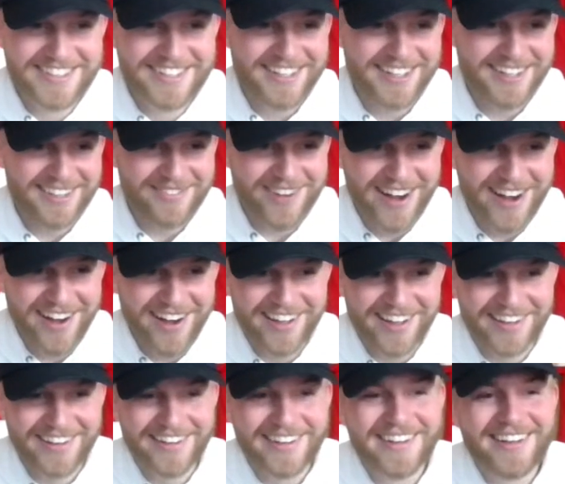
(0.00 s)
Come
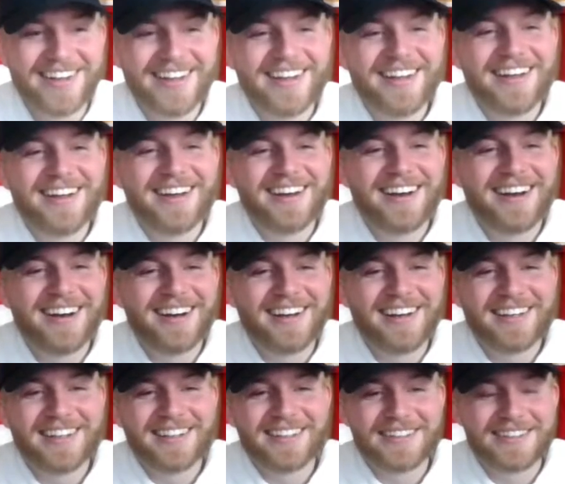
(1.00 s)
on.
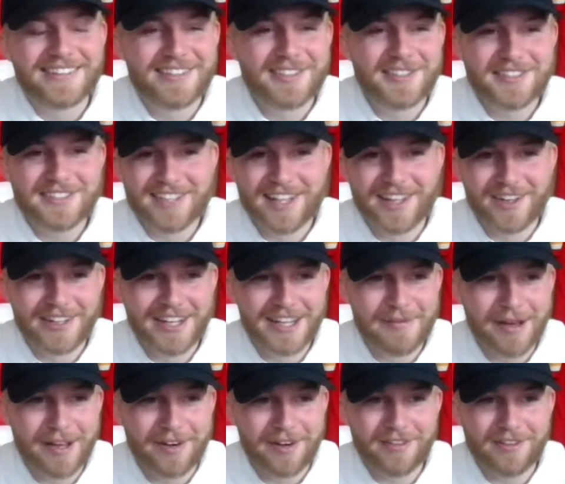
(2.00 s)
This is another
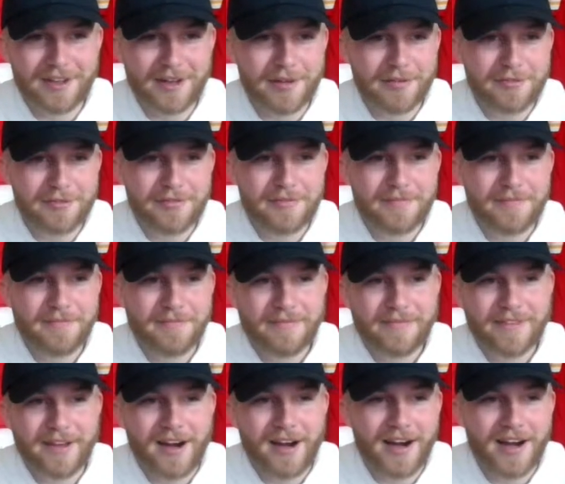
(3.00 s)
game I don't love.
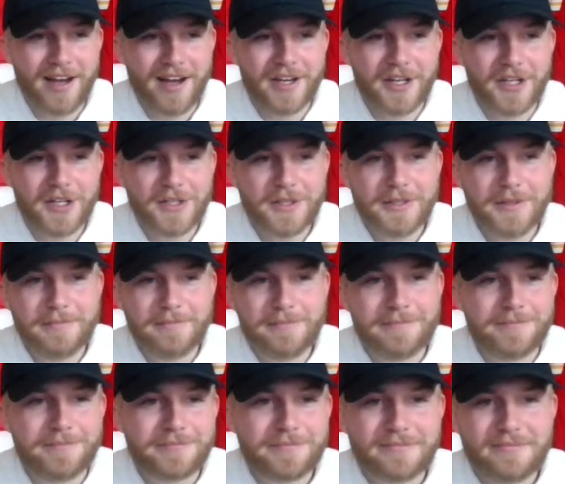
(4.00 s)
I
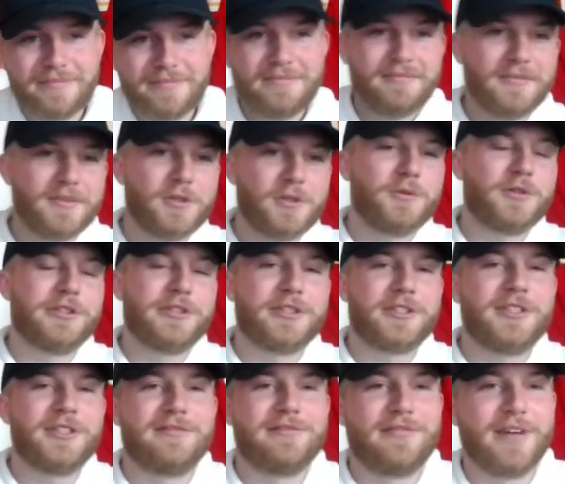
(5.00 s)
would
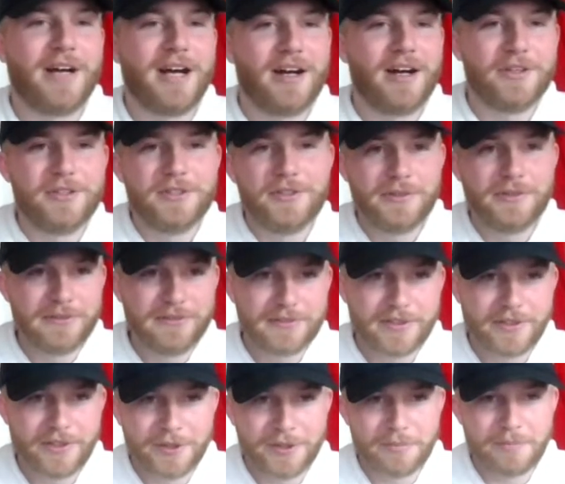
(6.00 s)
look at value
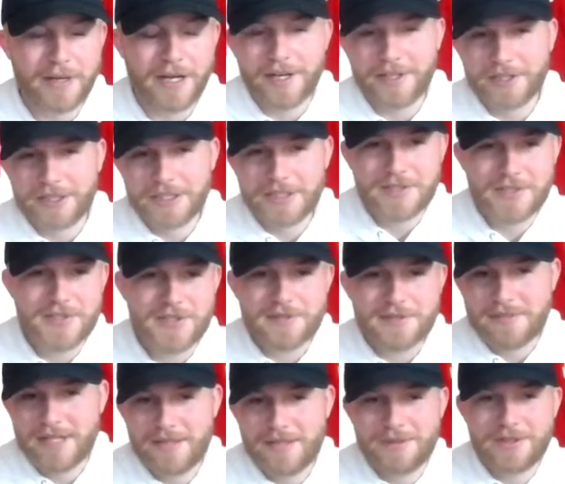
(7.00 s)
on the Pirates,
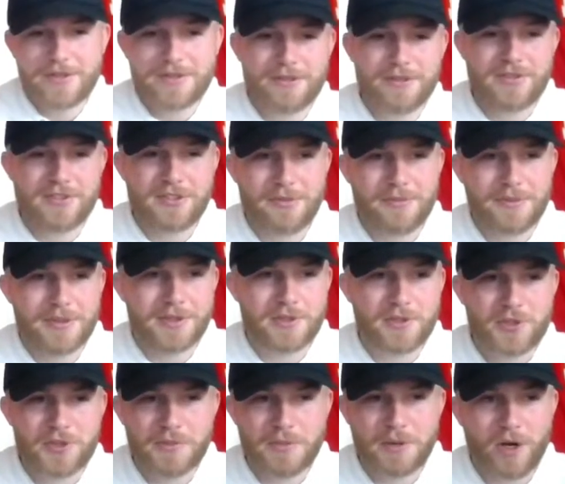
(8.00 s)
maybe throw something
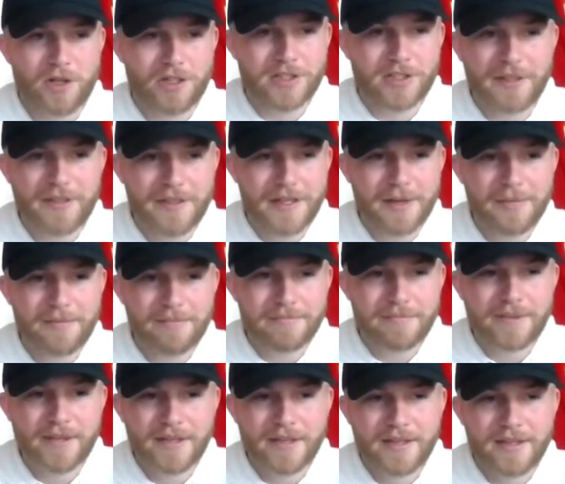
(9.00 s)
small on them,
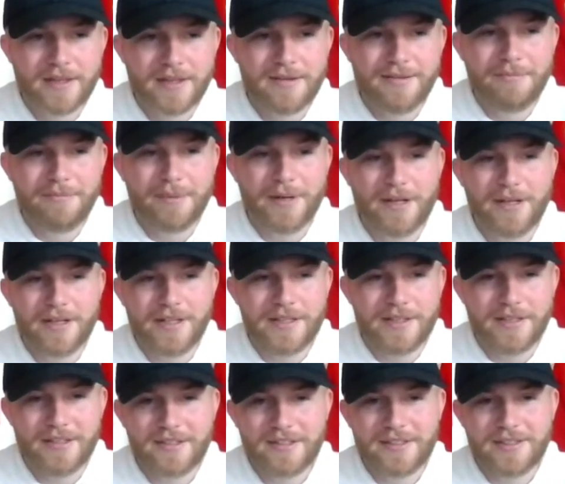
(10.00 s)

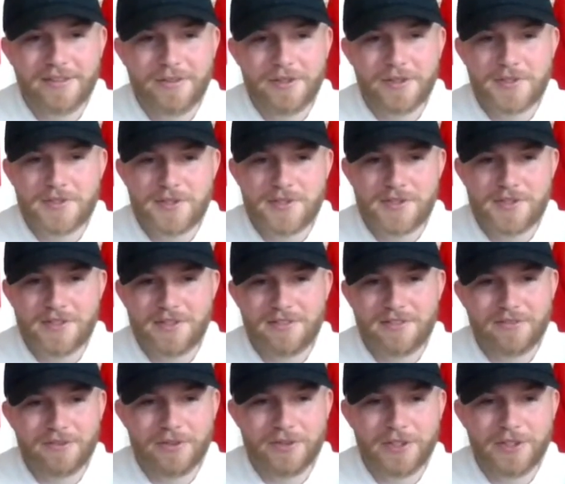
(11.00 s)
but this isn't
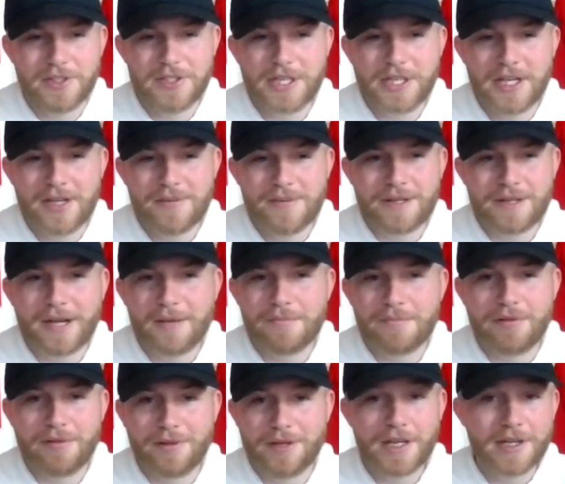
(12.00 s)
really a game that I
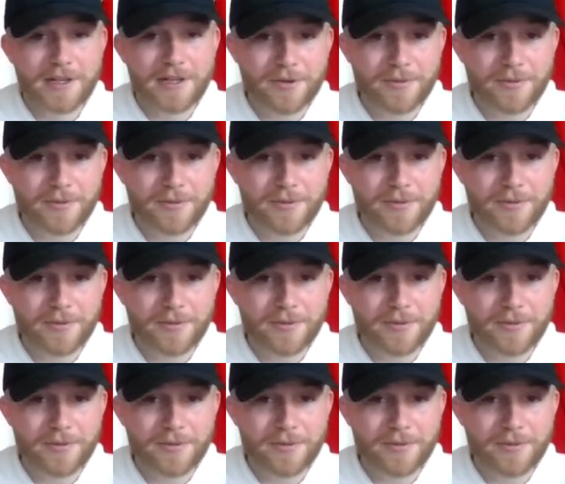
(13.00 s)
plan